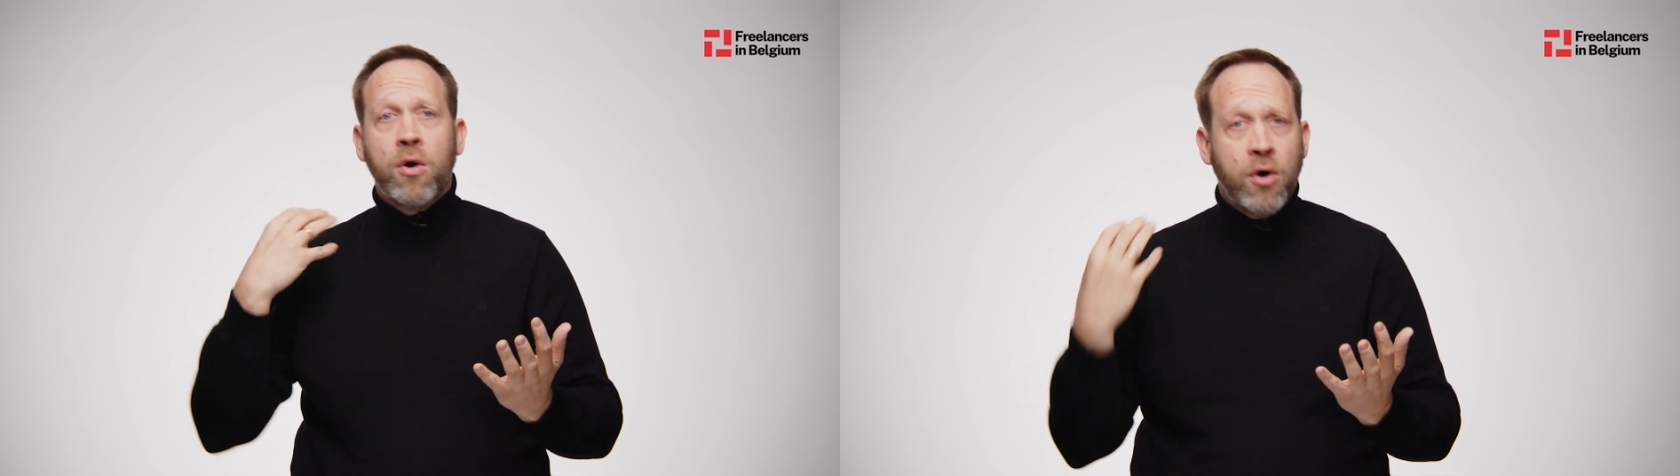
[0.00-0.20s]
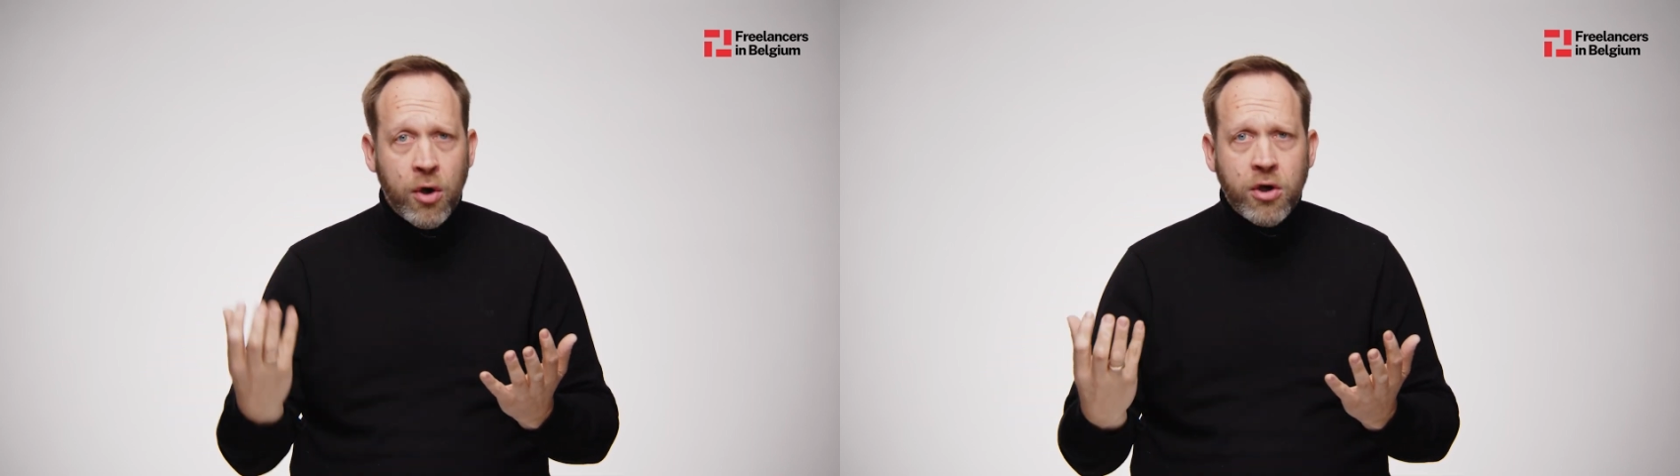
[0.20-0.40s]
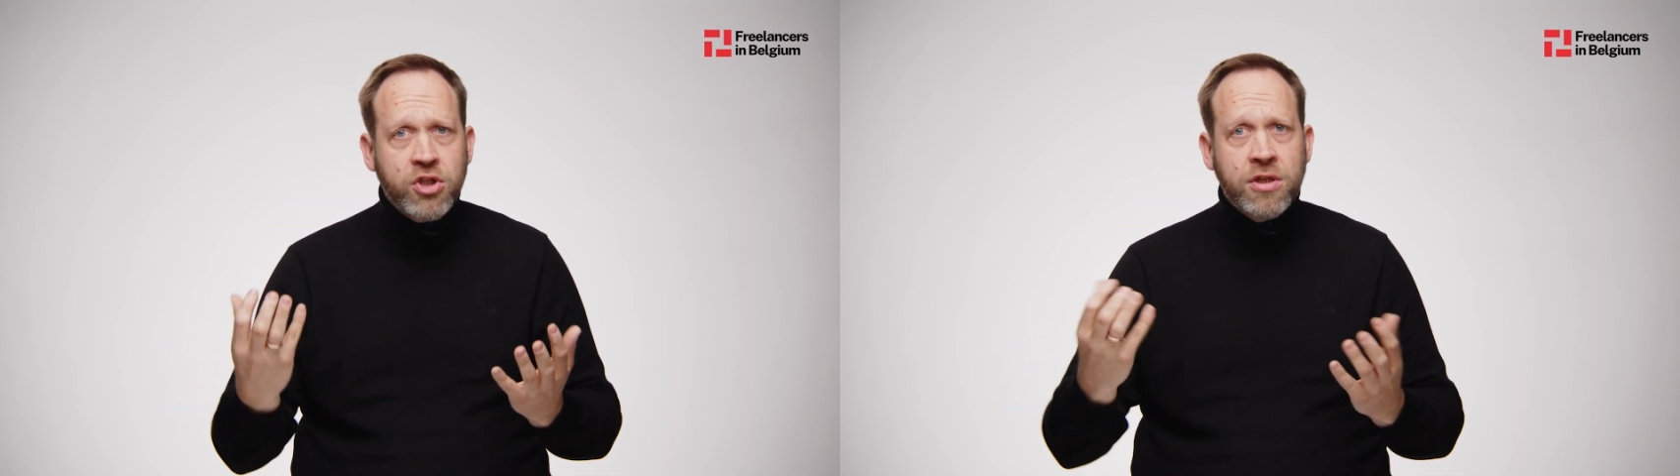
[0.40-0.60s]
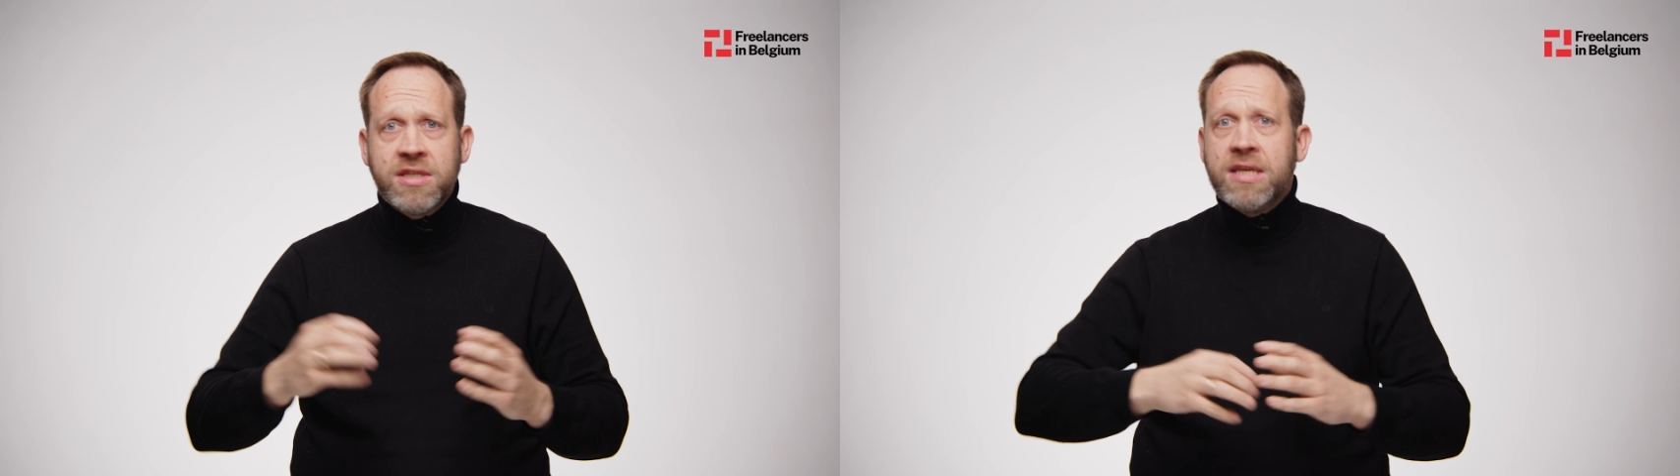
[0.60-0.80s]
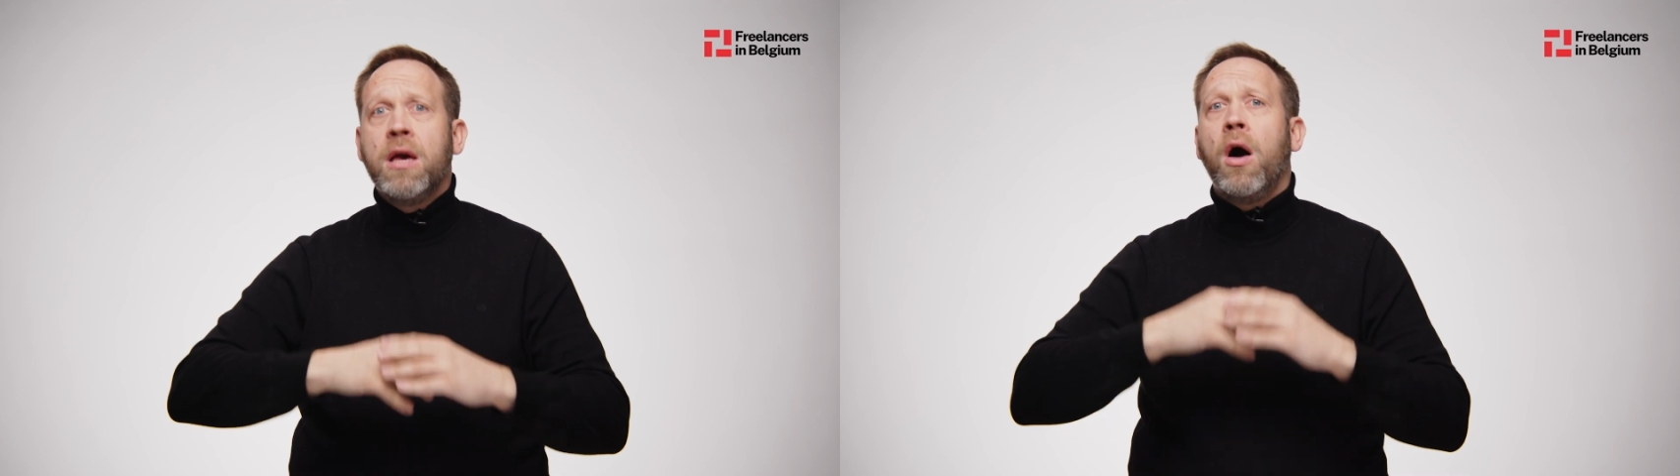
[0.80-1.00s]

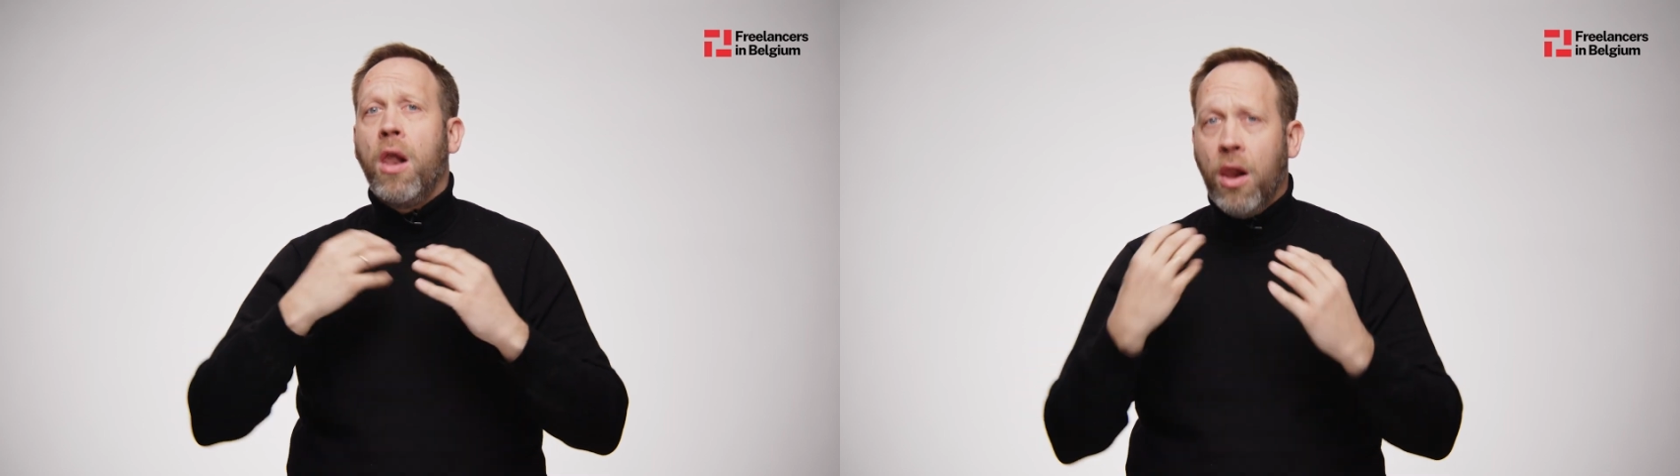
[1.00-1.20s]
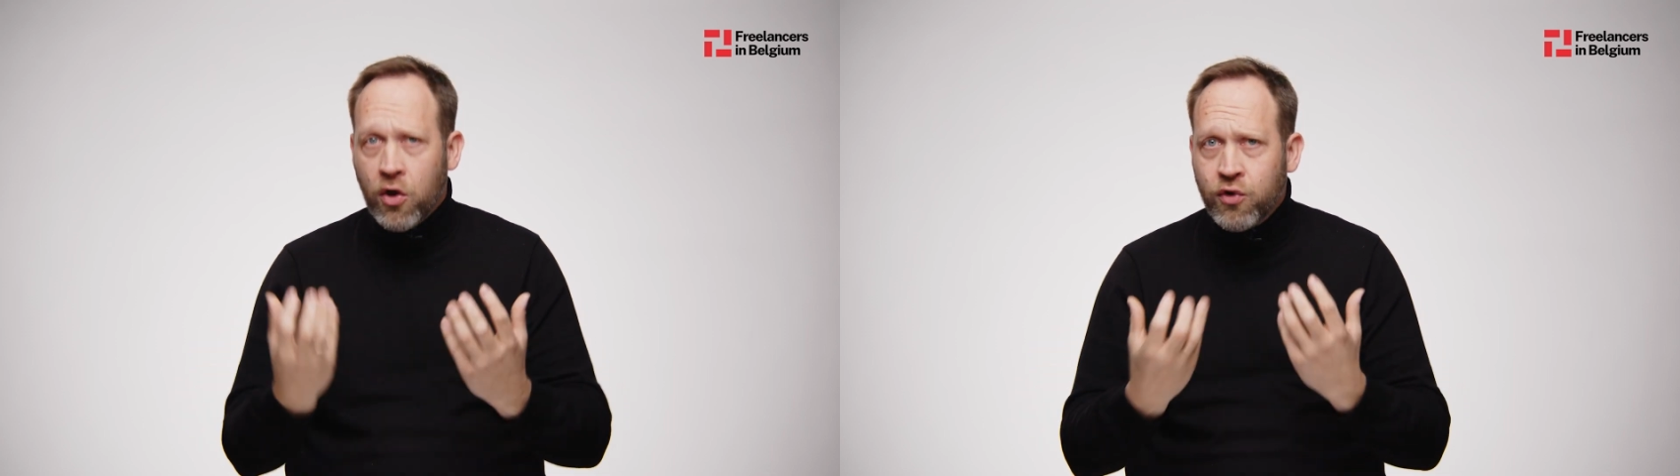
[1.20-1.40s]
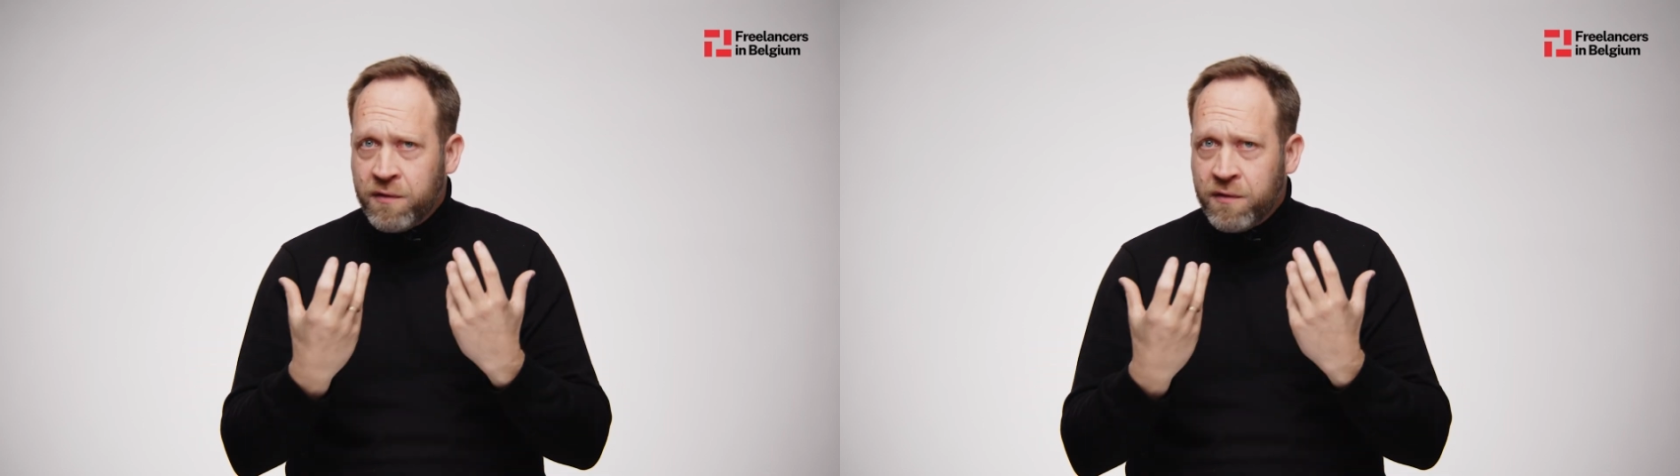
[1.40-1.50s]
urgency, a lot of